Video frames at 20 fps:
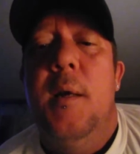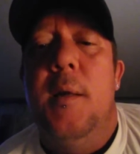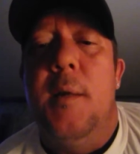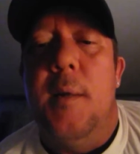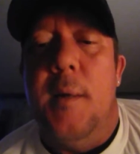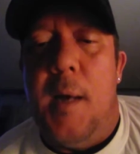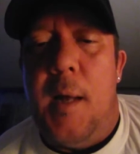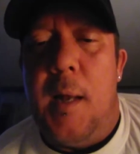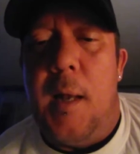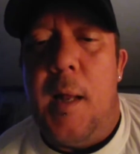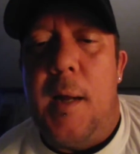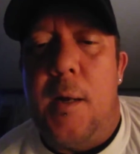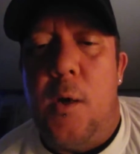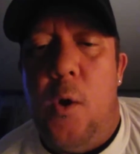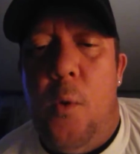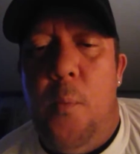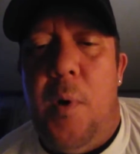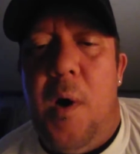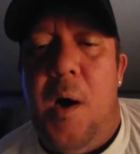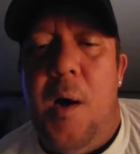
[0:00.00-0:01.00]
Not like
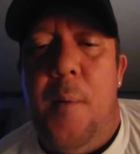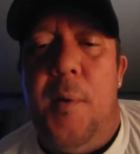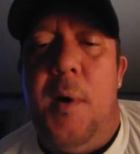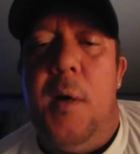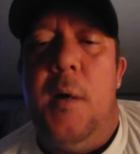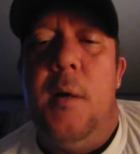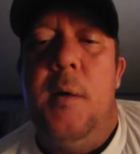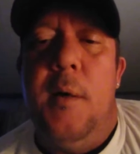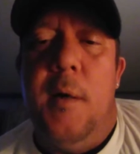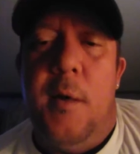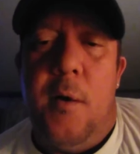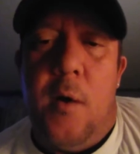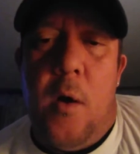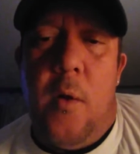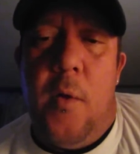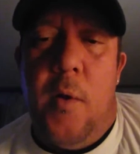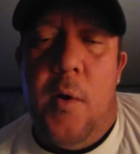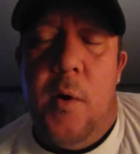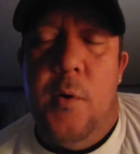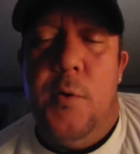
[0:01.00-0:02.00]
Obama and
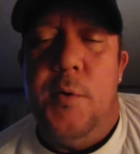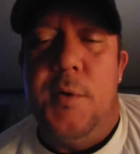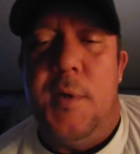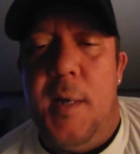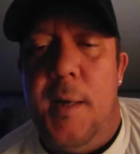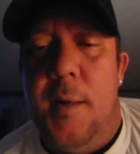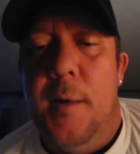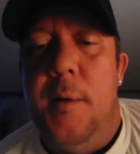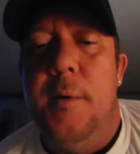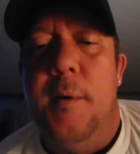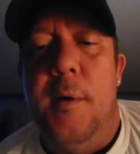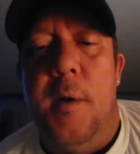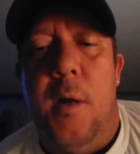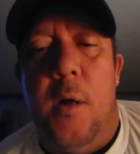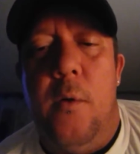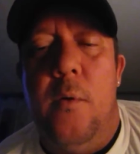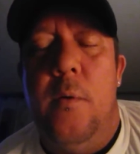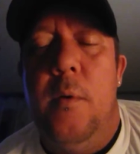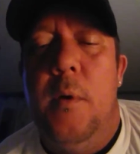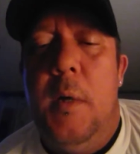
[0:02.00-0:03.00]
all those that, you
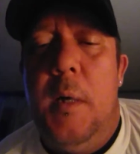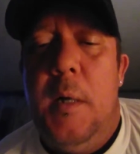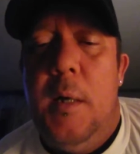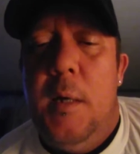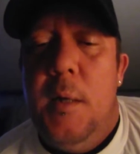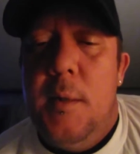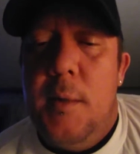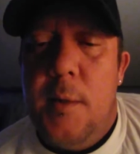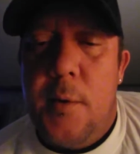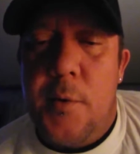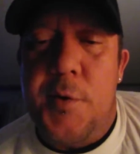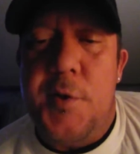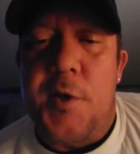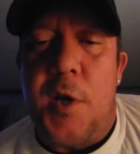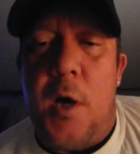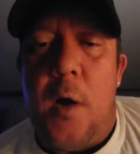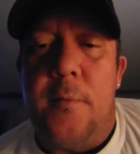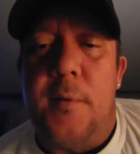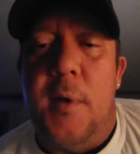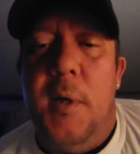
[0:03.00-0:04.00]
know, little
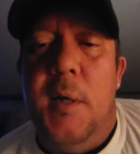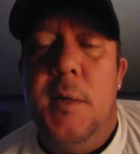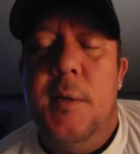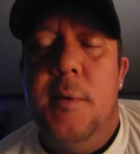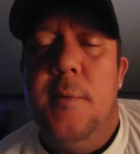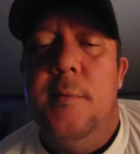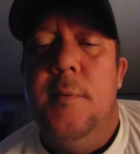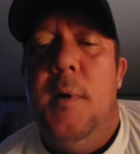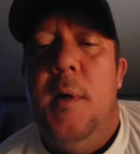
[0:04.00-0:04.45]
softies.